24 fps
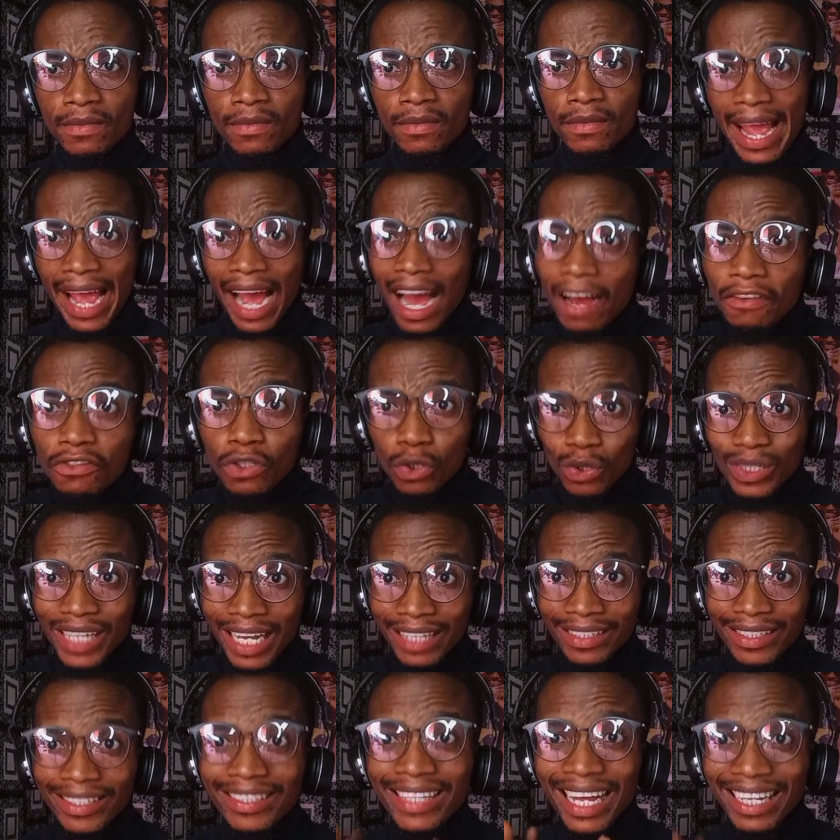I have
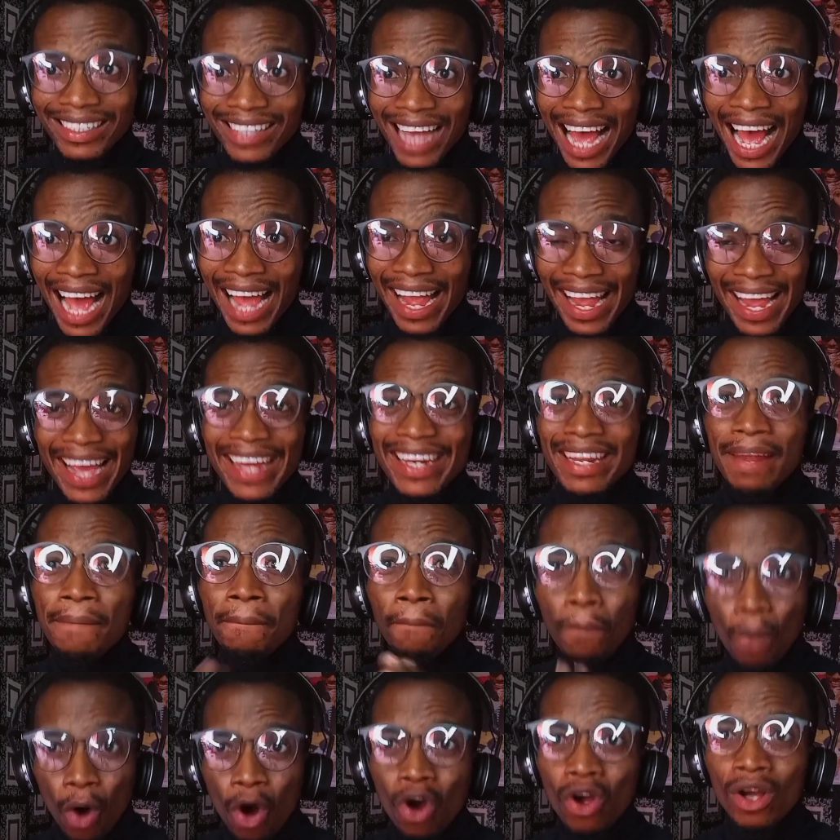students that are earning
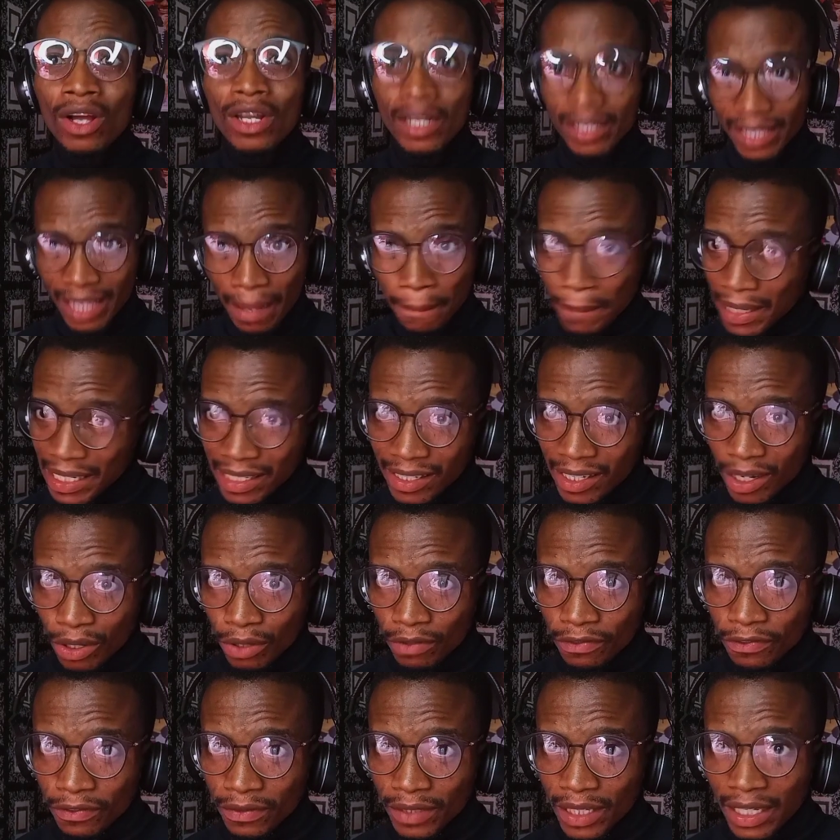more than myself.